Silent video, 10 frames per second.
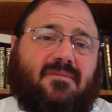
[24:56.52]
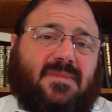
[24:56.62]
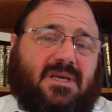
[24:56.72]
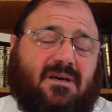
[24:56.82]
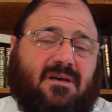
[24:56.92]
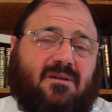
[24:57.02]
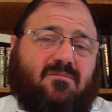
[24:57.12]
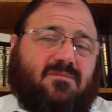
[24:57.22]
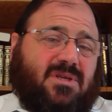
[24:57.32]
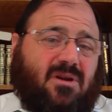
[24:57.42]

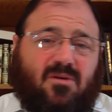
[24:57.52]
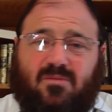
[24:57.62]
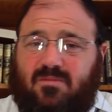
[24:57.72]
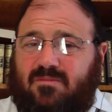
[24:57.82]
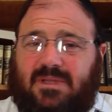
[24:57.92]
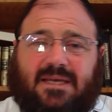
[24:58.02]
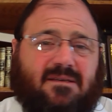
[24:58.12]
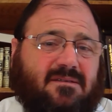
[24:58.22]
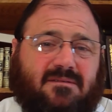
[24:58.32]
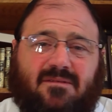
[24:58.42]
like
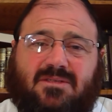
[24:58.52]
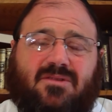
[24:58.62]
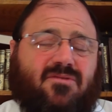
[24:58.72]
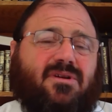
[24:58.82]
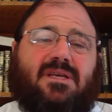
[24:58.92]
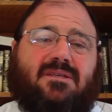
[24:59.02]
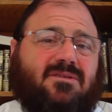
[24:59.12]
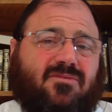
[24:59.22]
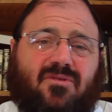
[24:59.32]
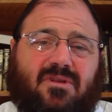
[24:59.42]
in his 30s
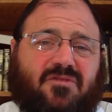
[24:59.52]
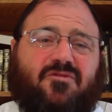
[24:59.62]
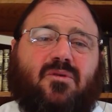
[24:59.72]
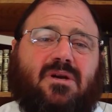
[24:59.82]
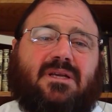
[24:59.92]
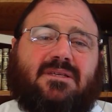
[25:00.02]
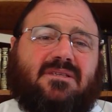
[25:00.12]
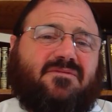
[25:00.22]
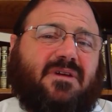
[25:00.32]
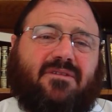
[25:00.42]
or early 40s,
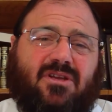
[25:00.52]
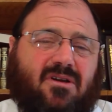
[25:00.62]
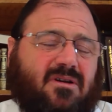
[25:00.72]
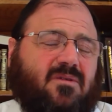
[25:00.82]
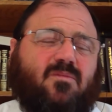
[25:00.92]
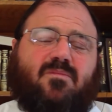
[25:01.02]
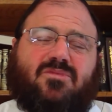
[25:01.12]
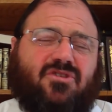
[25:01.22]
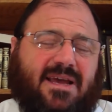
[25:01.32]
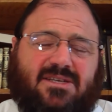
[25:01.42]
very young,
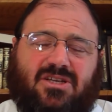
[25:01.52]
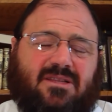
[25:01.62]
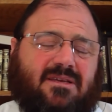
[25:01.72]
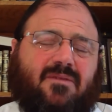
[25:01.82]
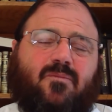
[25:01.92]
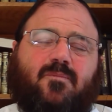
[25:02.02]
tragically.